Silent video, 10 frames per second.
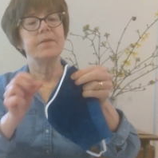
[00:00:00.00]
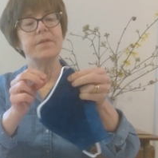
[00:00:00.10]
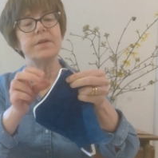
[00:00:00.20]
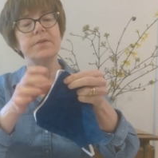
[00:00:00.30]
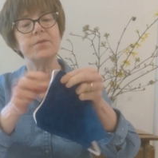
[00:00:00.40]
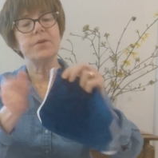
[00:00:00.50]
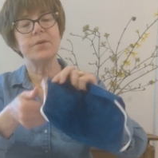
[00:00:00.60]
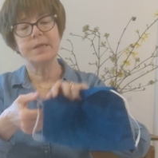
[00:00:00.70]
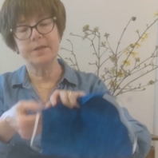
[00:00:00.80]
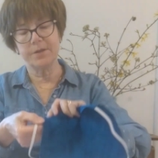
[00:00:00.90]
then you're
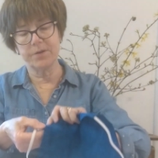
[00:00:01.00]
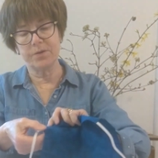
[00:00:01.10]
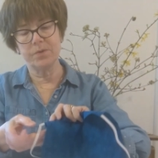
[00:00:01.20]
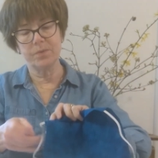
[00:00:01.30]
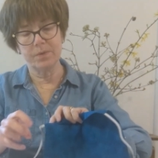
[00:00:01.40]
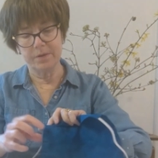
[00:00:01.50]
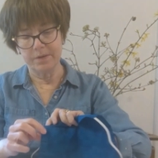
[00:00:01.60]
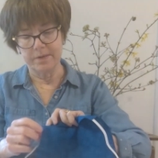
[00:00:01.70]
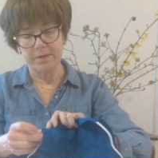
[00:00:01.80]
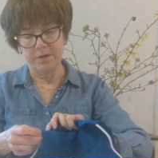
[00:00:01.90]
going to go
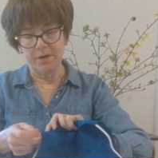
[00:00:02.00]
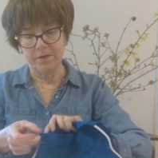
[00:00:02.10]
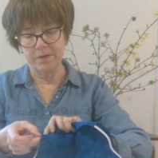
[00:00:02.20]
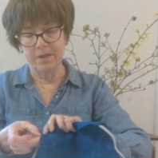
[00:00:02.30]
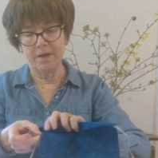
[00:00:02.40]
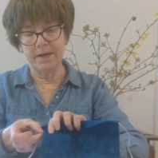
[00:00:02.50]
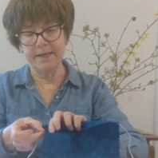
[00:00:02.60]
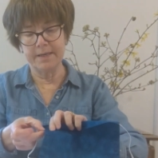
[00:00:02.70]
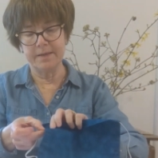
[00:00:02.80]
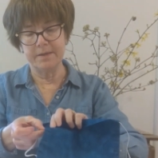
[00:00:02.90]

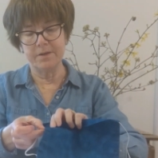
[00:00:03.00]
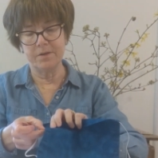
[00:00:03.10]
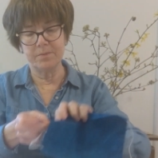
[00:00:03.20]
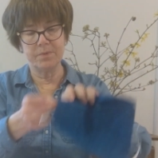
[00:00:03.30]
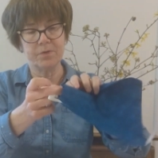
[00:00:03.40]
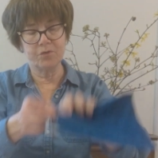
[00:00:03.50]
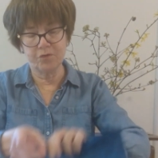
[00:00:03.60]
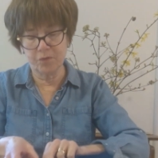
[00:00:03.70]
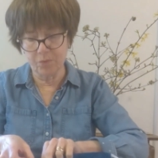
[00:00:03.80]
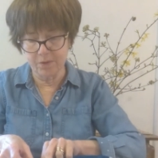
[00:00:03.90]
line number
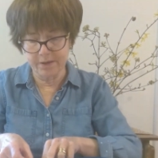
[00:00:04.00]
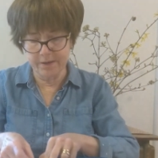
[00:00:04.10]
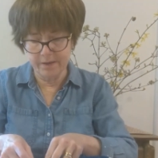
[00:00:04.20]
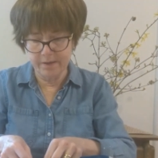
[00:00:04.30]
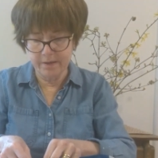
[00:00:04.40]
4